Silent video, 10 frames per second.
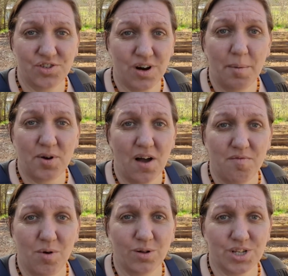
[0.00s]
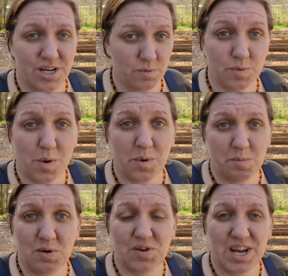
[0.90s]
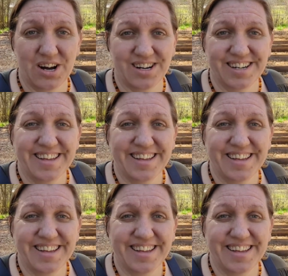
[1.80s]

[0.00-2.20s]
dropped off mulch and it was when we moved here.